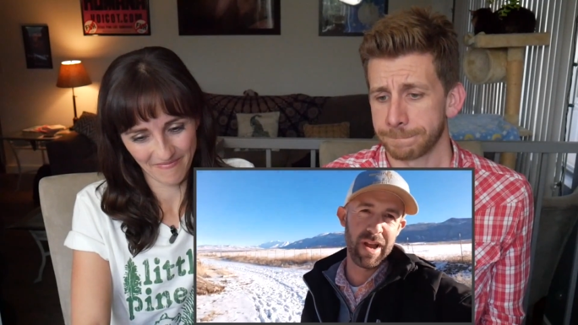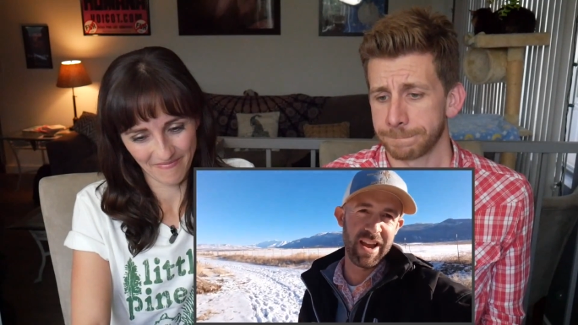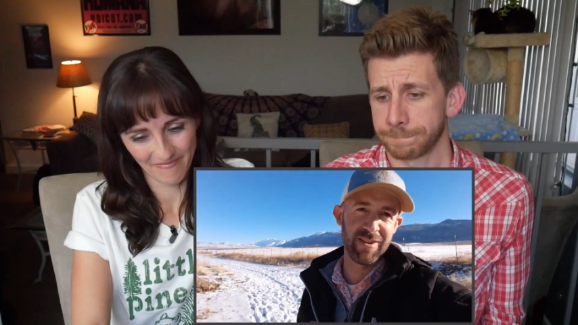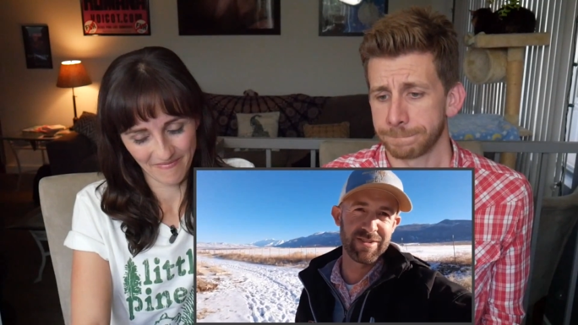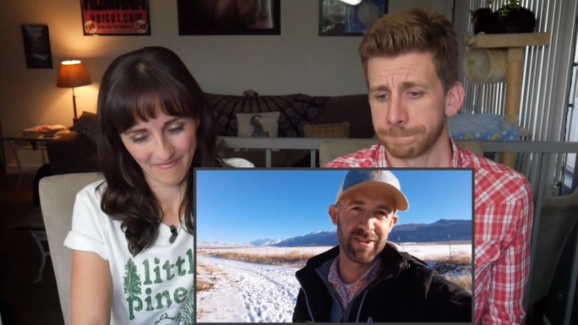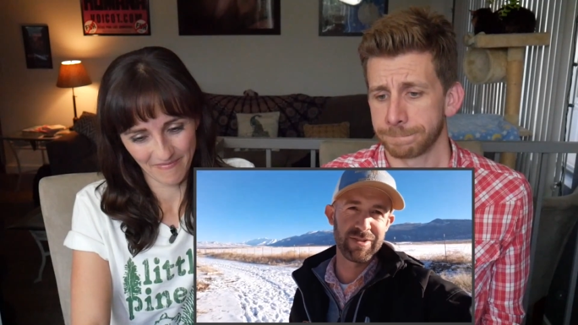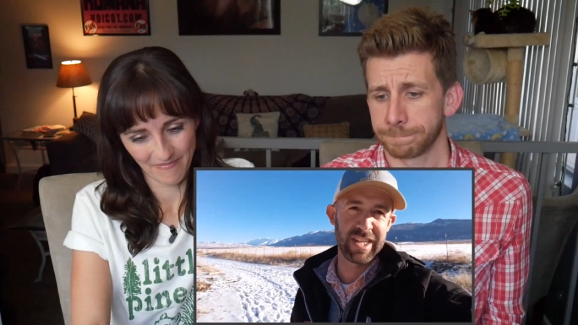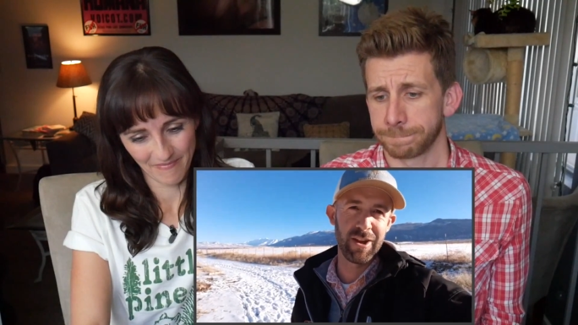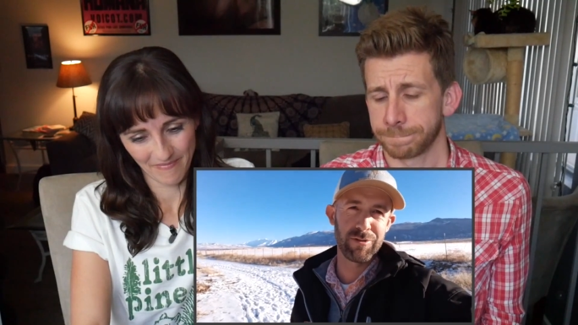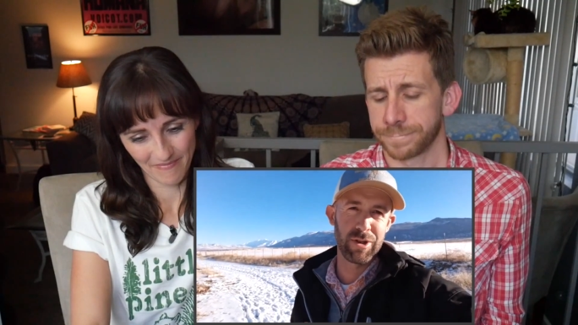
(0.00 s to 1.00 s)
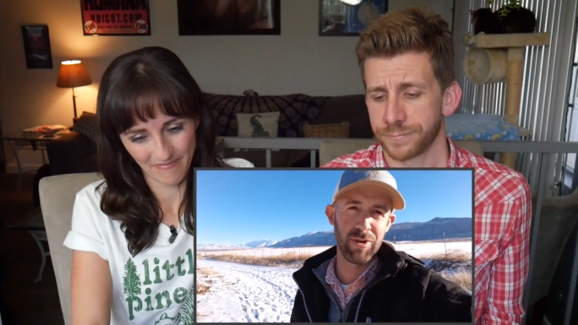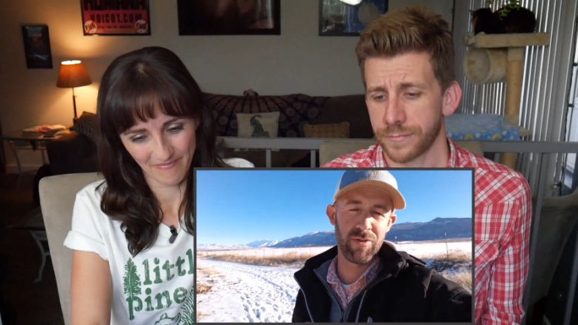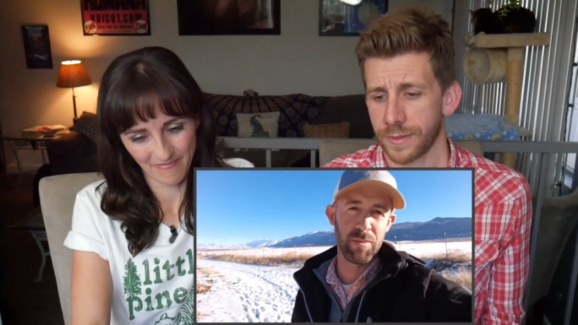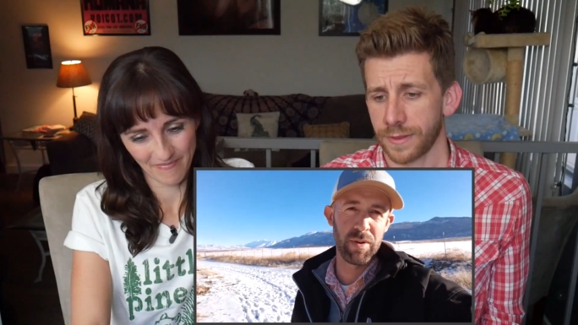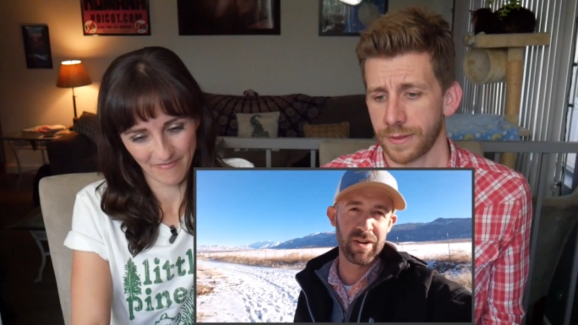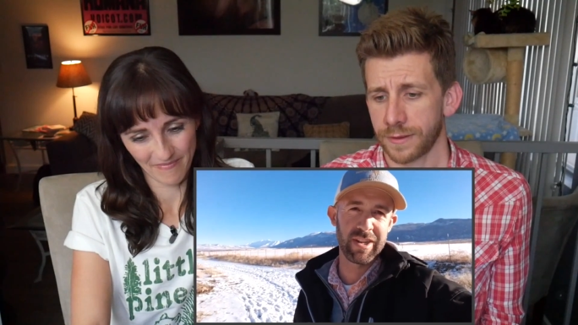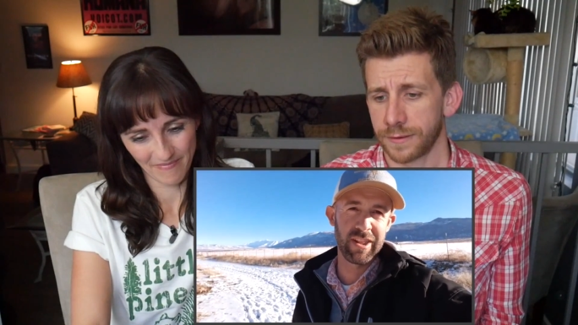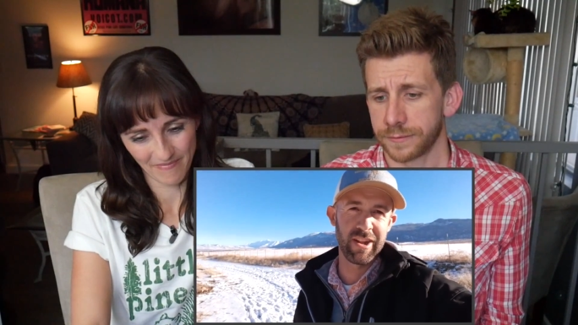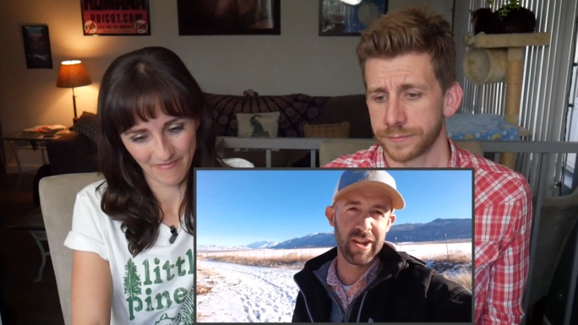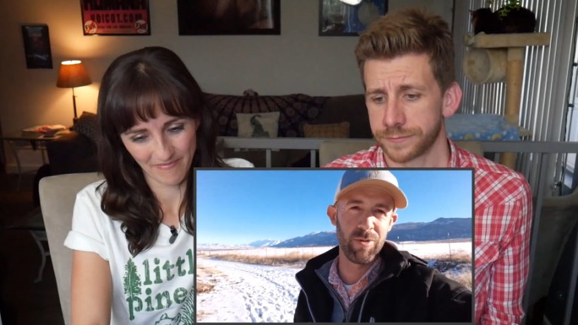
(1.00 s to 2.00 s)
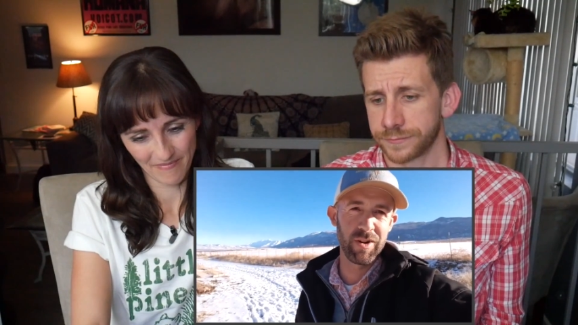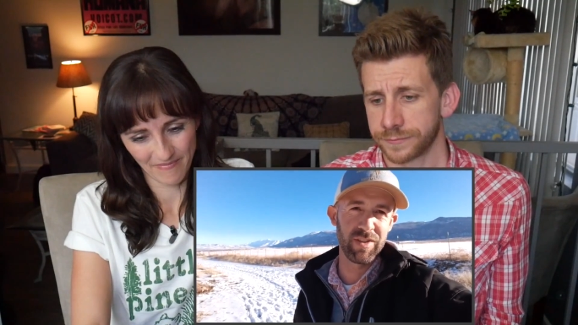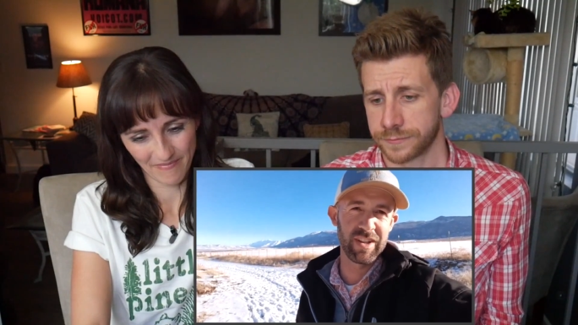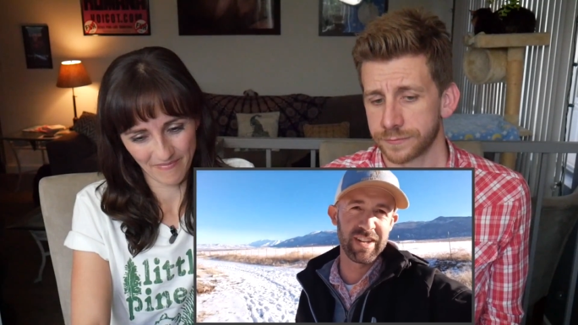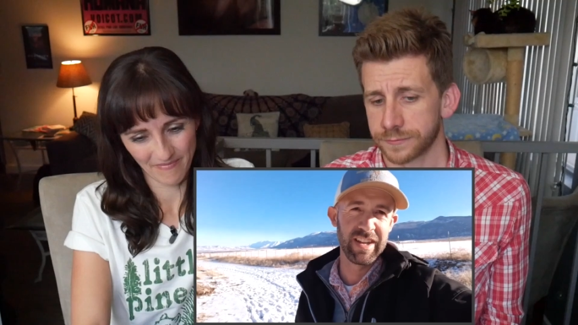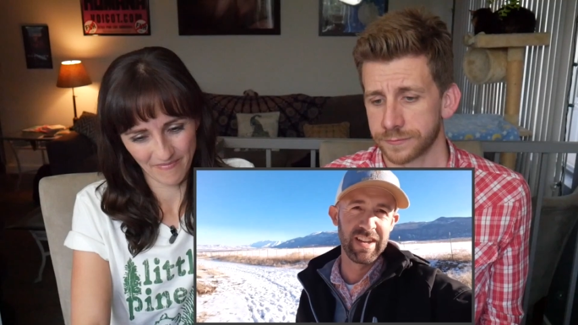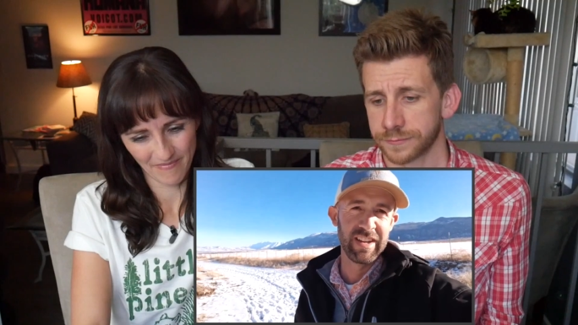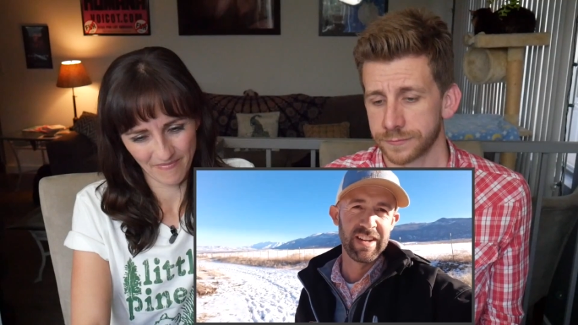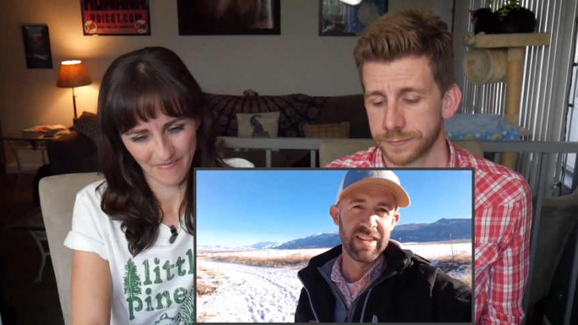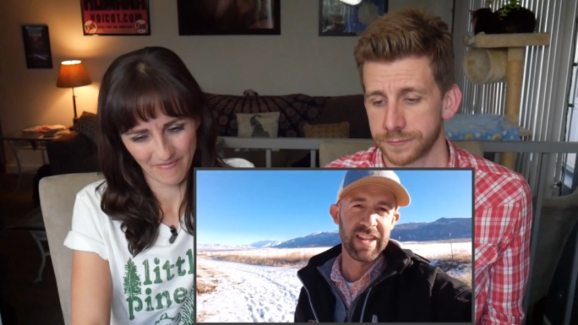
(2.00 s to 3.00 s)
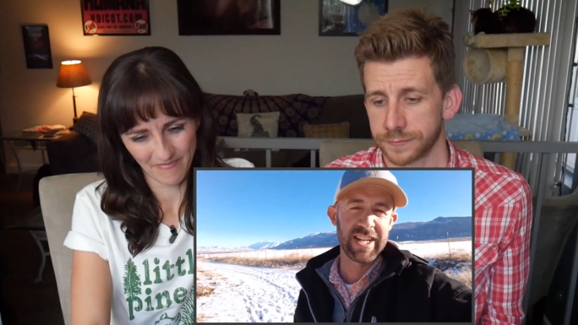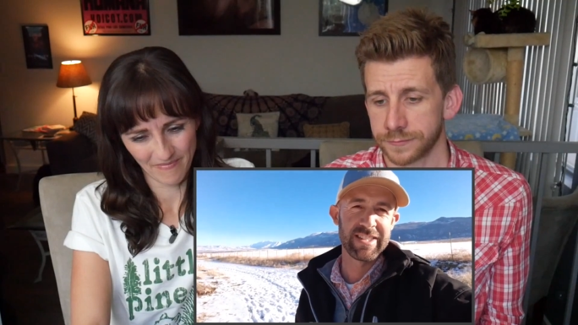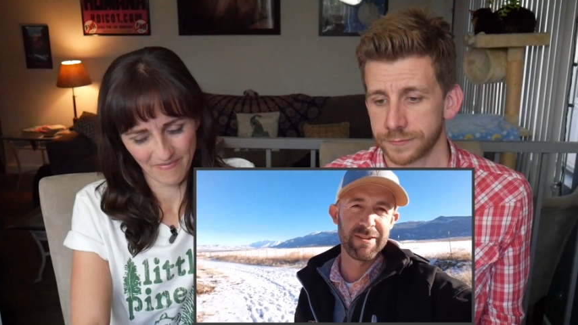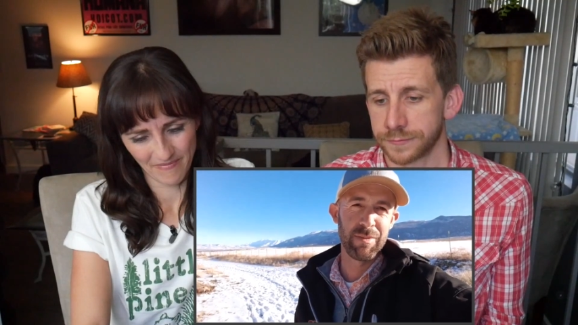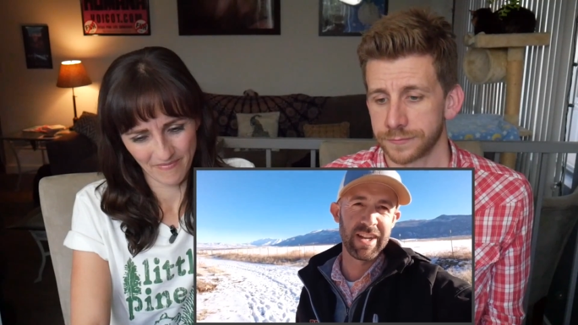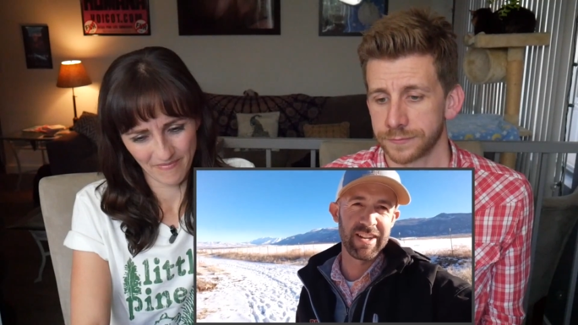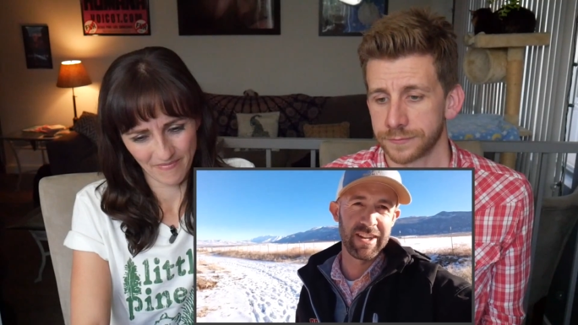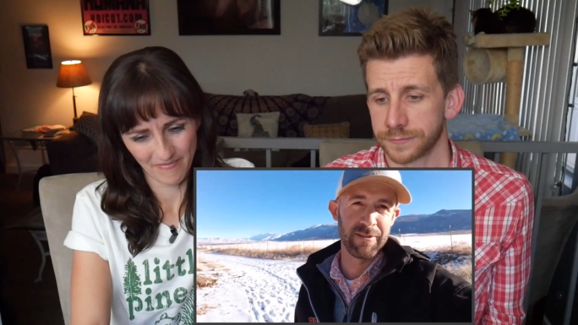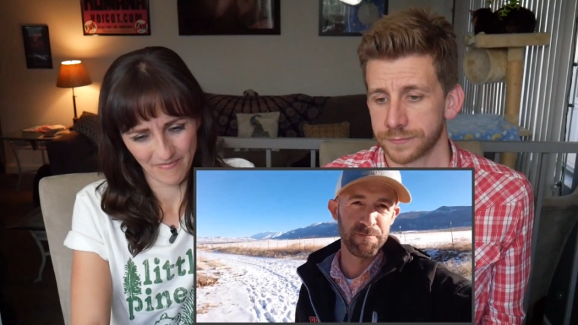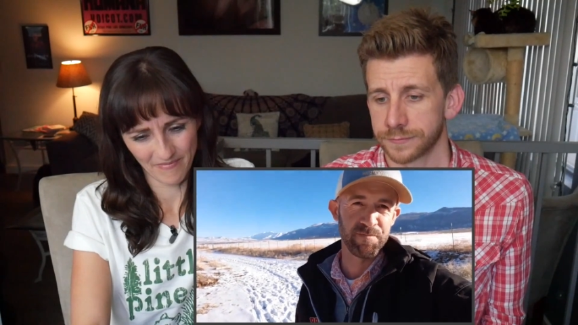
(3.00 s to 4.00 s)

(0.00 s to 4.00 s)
Speaker 1: pounds of CO2 if we put it to the equivalent that is emitted.